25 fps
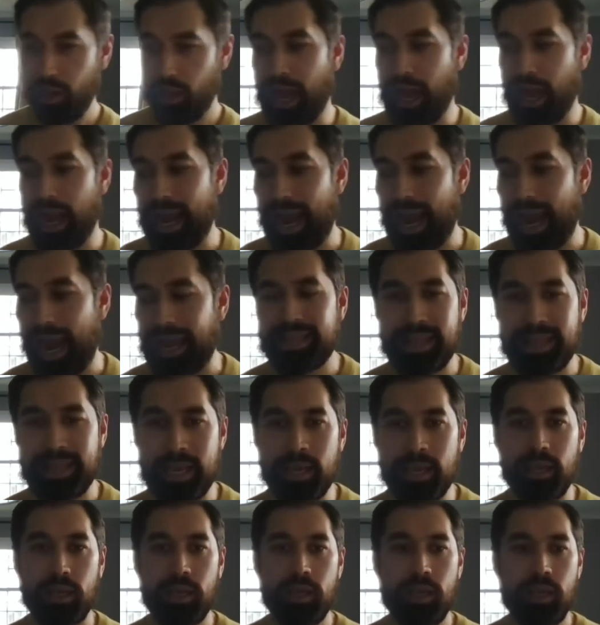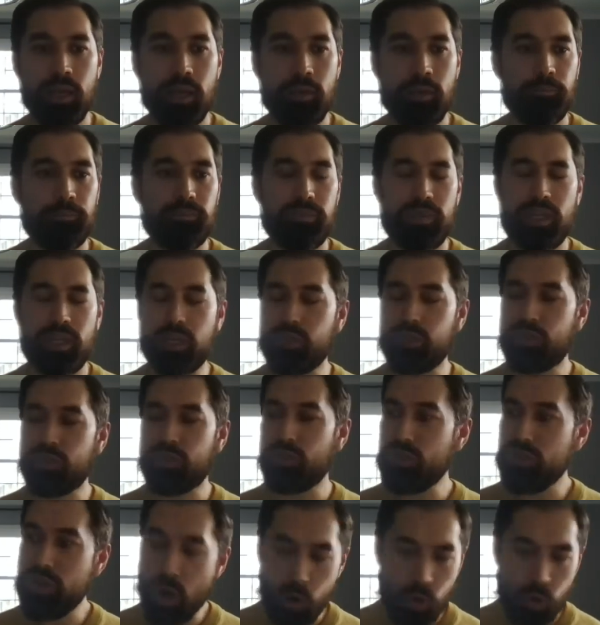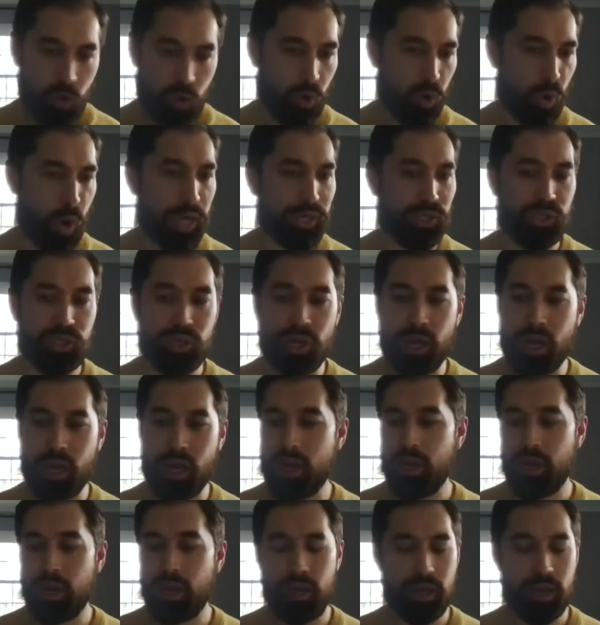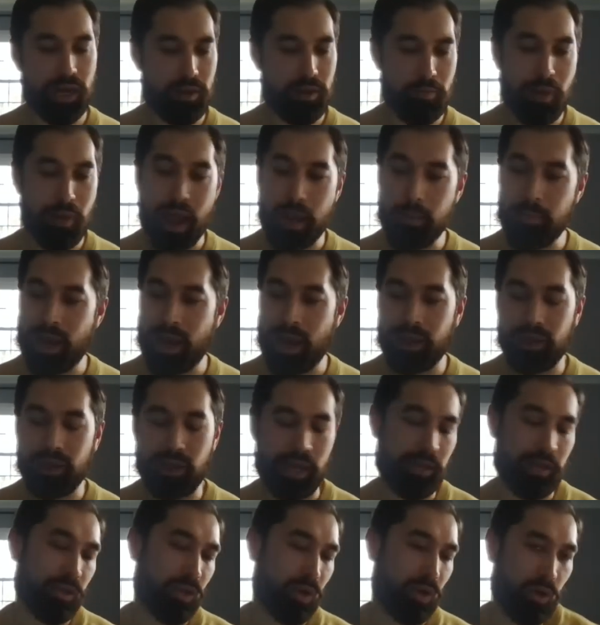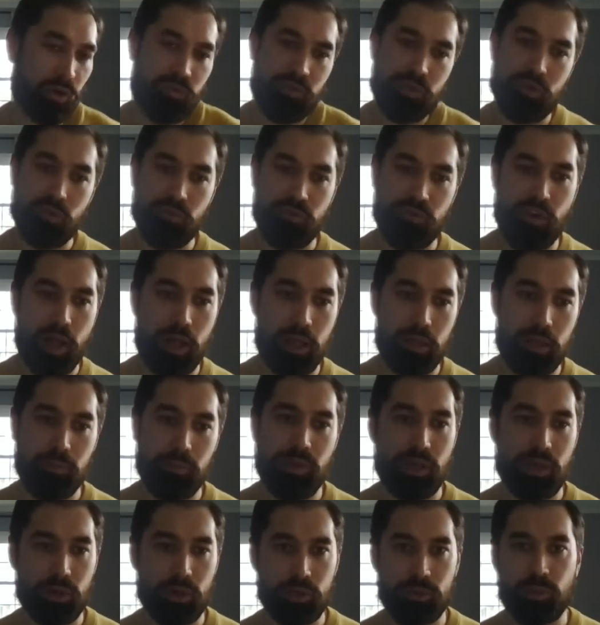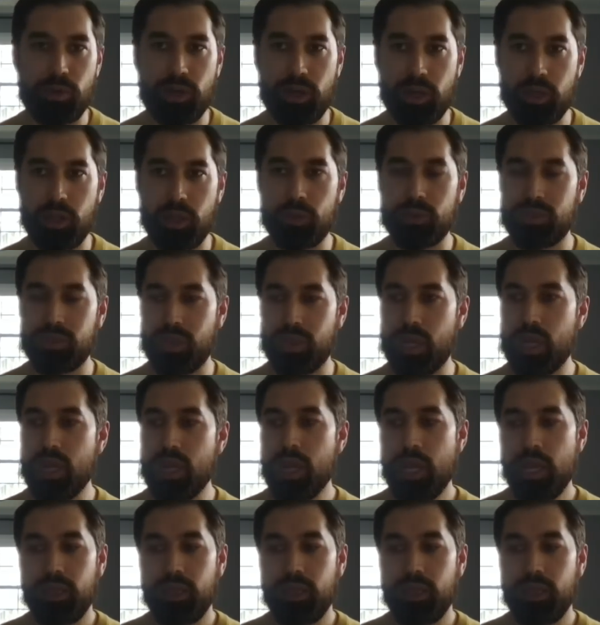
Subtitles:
I think there's no question in my mind, and if you follow Belarus pretty closely,